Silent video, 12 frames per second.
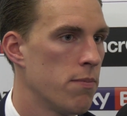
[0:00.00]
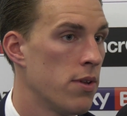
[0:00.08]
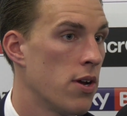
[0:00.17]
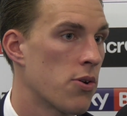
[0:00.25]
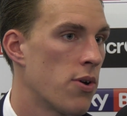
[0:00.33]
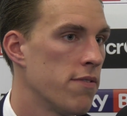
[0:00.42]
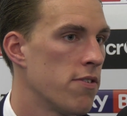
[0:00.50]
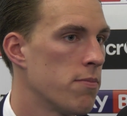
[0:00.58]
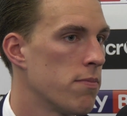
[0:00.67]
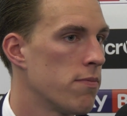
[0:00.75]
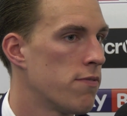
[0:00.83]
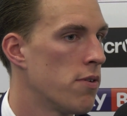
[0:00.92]
you know, great
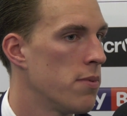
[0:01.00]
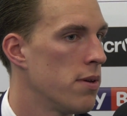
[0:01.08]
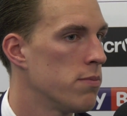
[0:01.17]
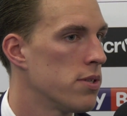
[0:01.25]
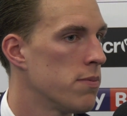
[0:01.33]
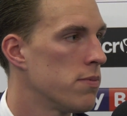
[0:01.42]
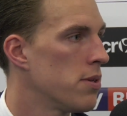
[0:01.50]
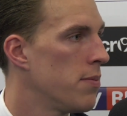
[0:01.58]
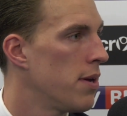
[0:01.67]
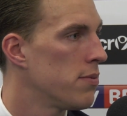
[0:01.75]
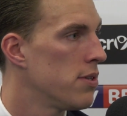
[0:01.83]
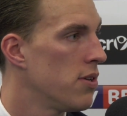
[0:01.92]
from him to
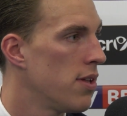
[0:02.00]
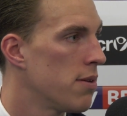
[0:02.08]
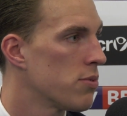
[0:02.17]
be able to do that.